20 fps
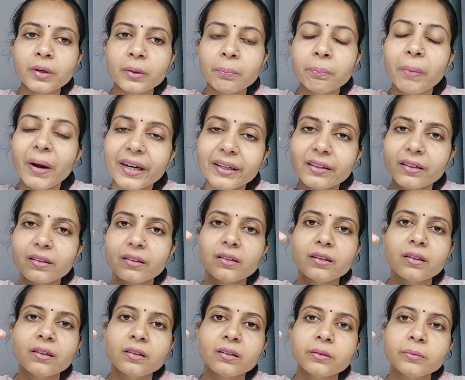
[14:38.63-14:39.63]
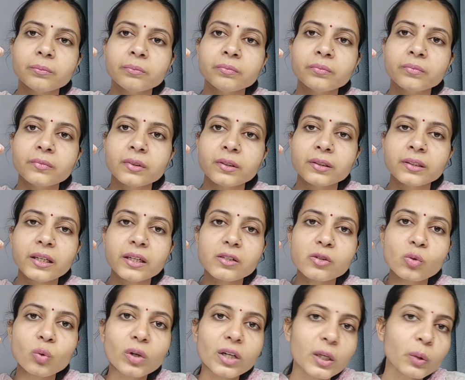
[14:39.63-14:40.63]
but there
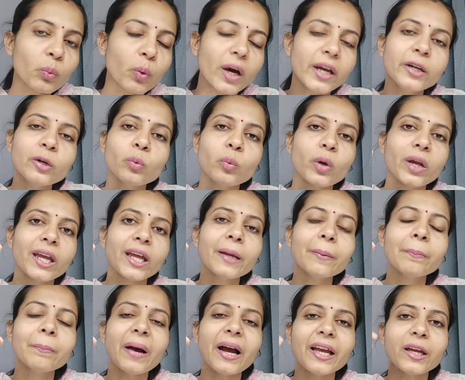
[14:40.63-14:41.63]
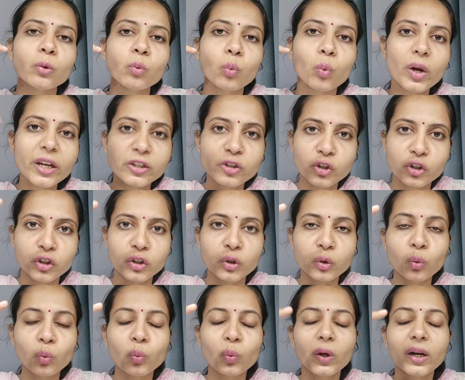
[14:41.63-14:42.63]
is only one way by which
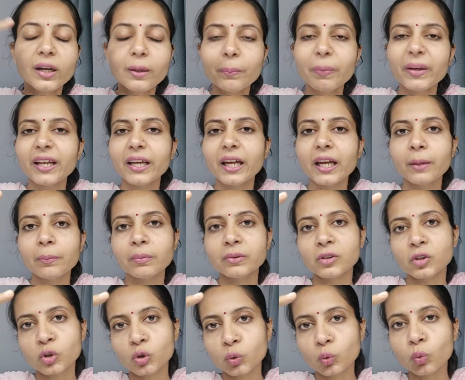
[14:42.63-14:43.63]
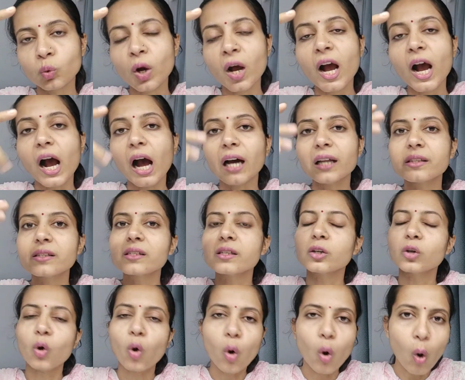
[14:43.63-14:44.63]
you will be able to answer
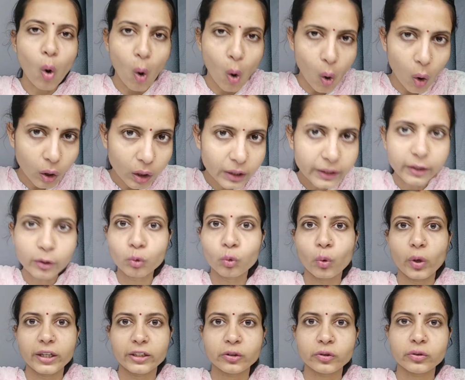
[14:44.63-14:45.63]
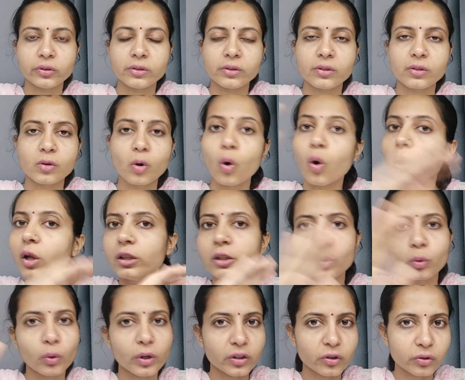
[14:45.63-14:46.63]
all the questions. All the
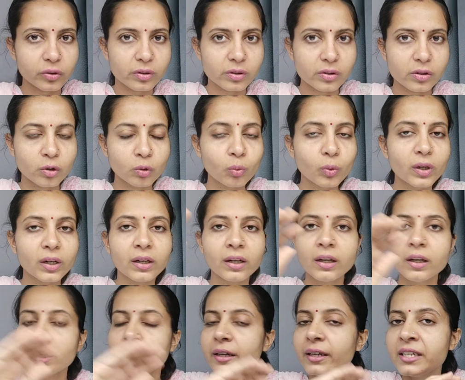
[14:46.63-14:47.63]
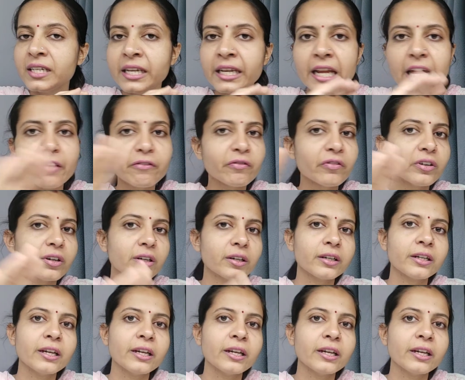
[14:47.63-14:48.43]
questions, you will never